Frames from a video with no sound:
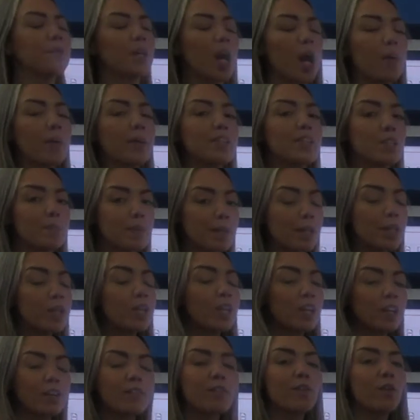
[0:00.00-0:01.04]
going to be
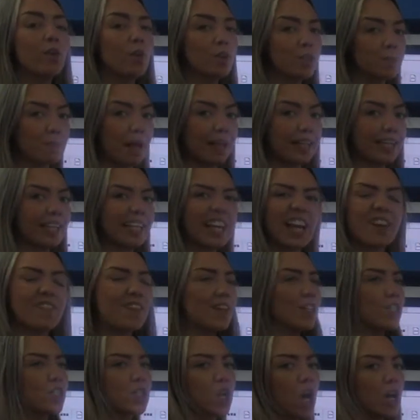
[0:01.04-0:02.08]
looking for spelling. If
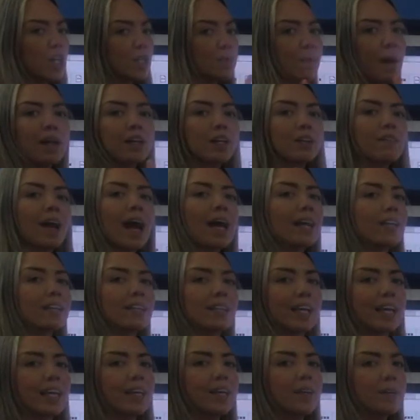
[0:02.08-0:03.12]
it's not spelled
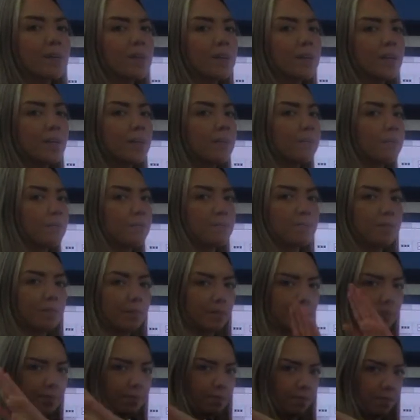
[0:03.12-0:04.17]
correctly,
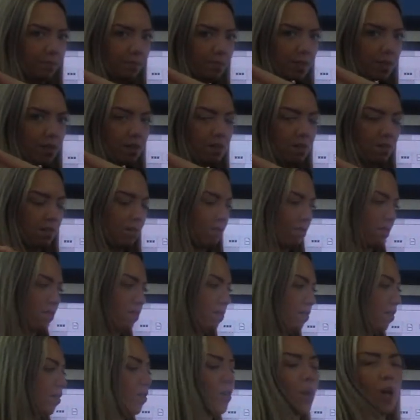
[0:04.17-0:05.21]
uh
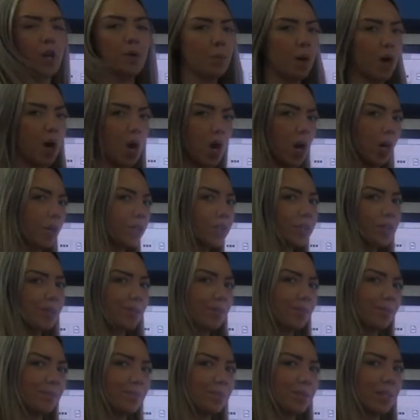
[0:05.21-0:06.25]
-uh, no mark.
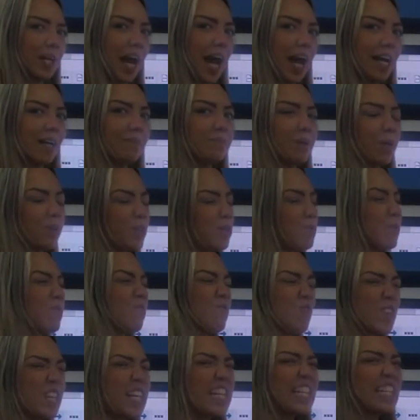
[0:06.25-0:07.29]
Okay, I'm going to be
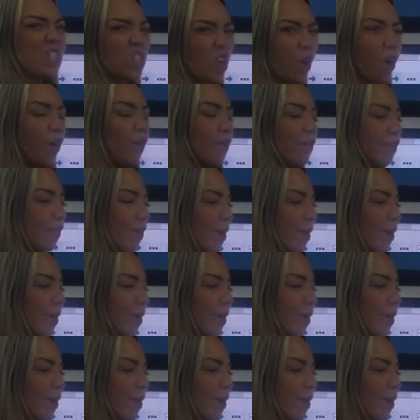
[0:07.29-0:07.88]
really tough.